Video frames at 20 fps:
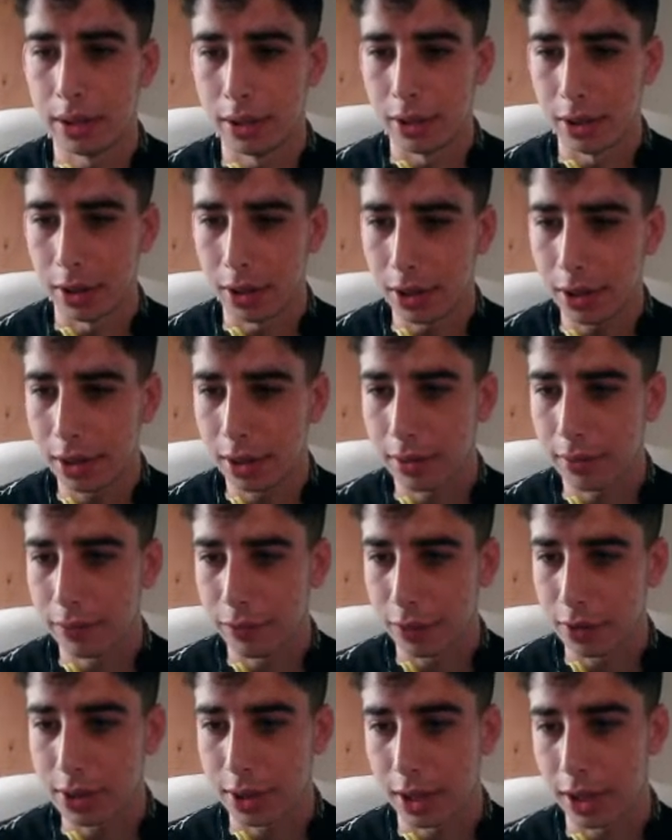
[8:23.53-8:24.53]
Your
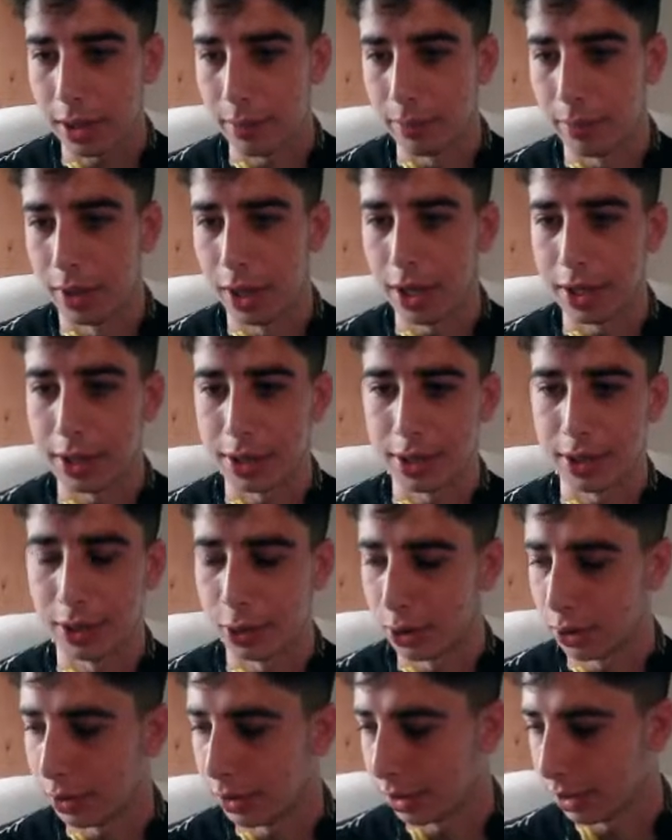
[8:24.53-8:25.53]
first time. Nice.
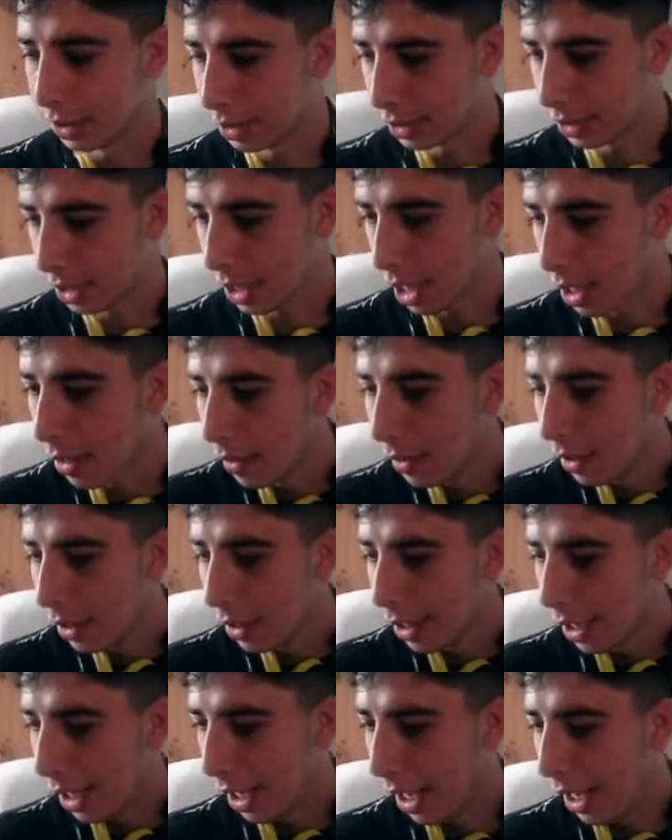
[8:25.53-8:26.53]
Enjoy. Stay.
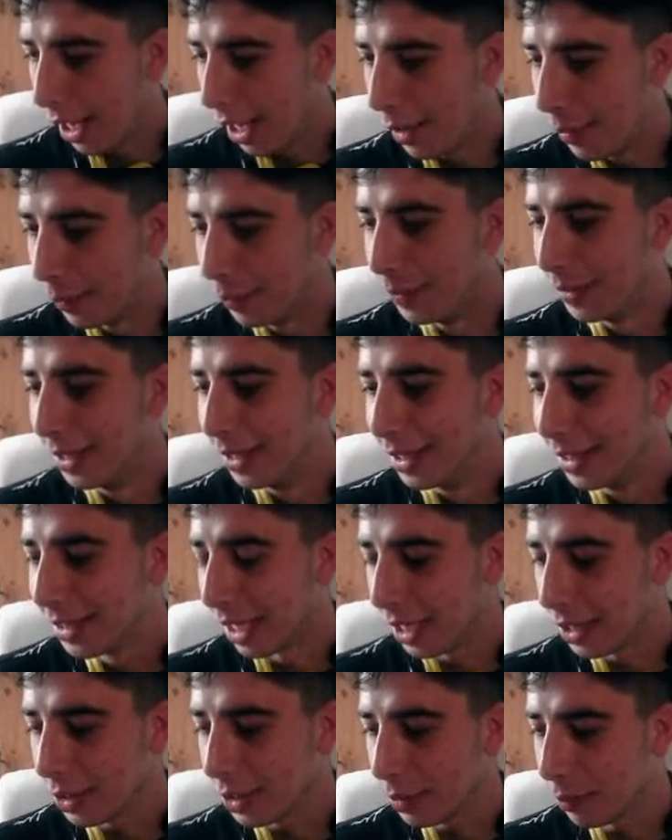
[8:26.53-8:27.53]

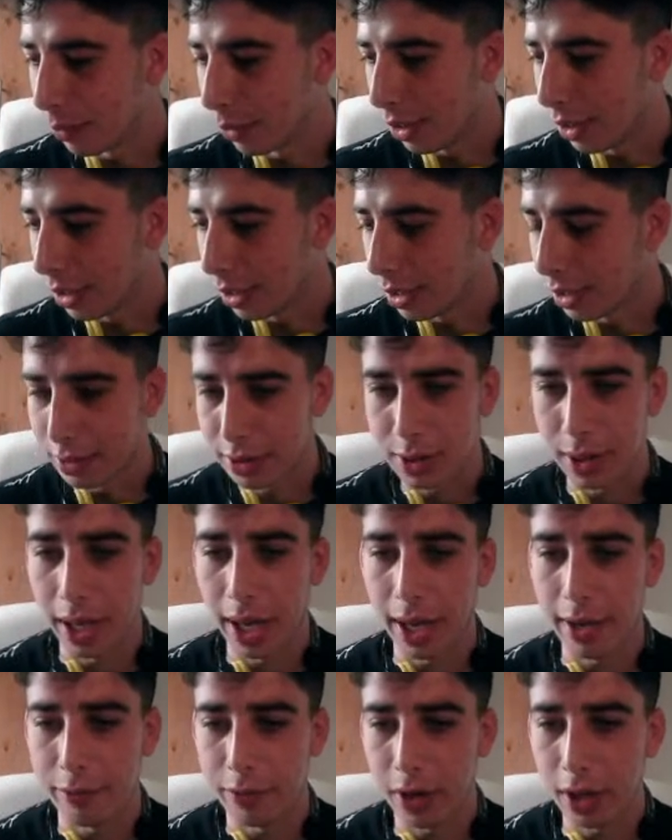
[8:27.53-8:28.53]
Daniel Bryan.
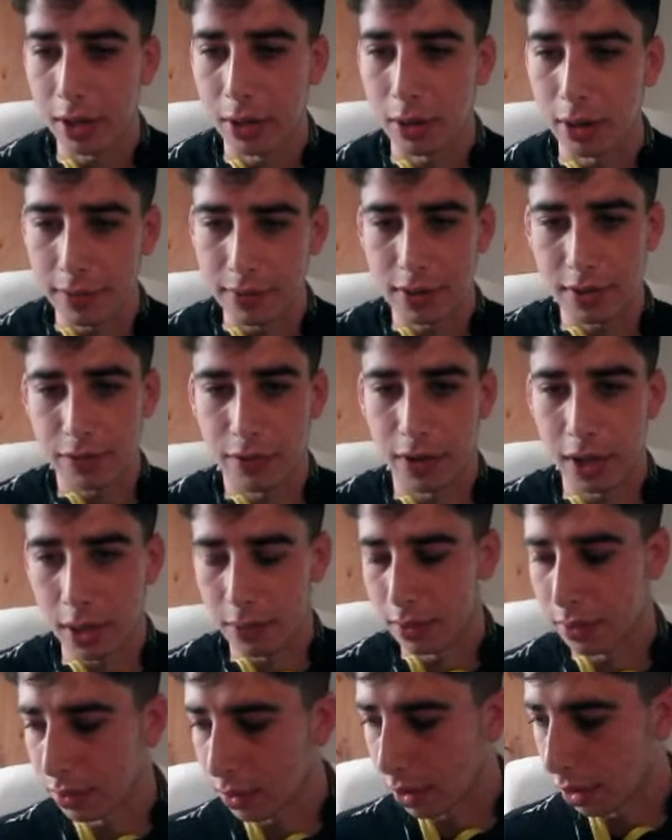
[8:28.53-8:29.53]
So follow. Give us a
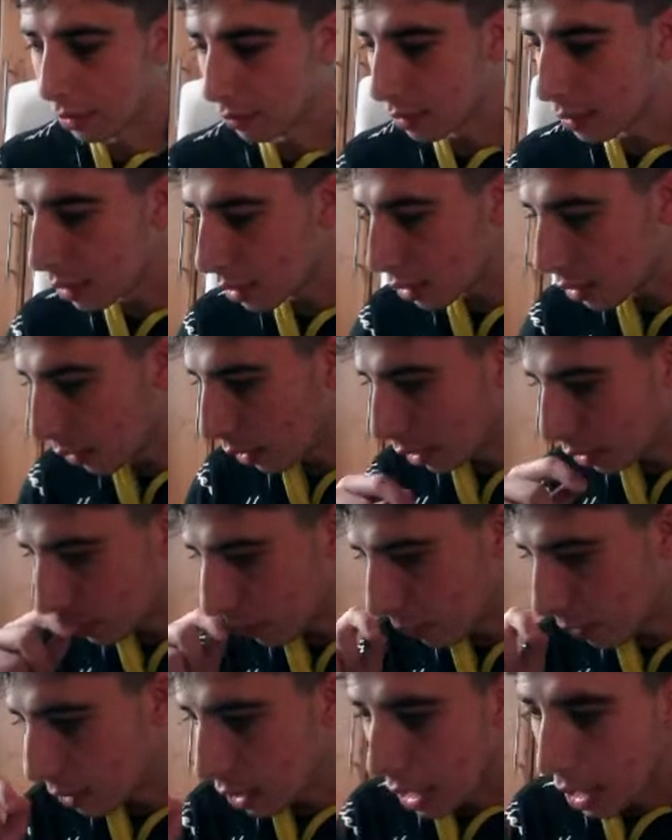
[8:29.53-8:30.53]
follow on
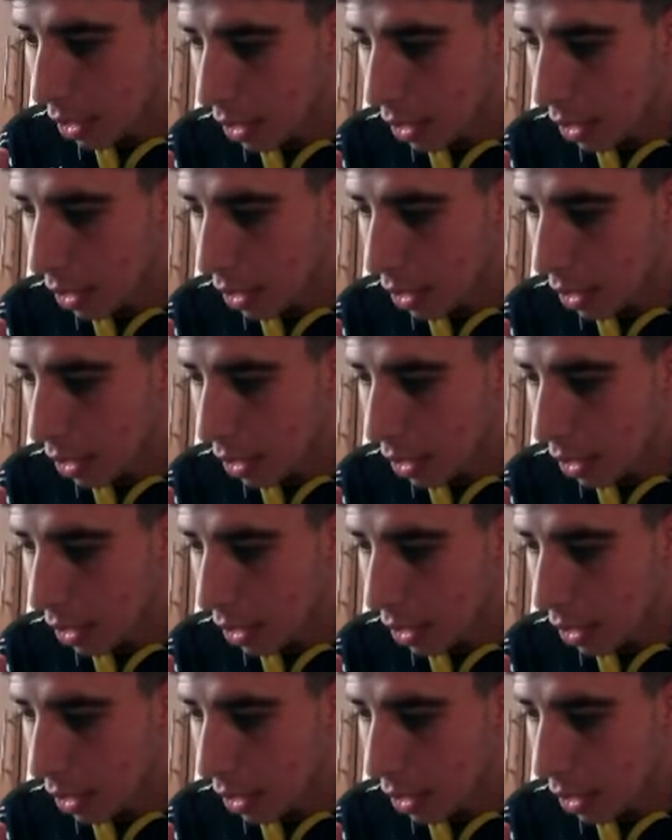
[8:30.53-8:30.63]
Twitch.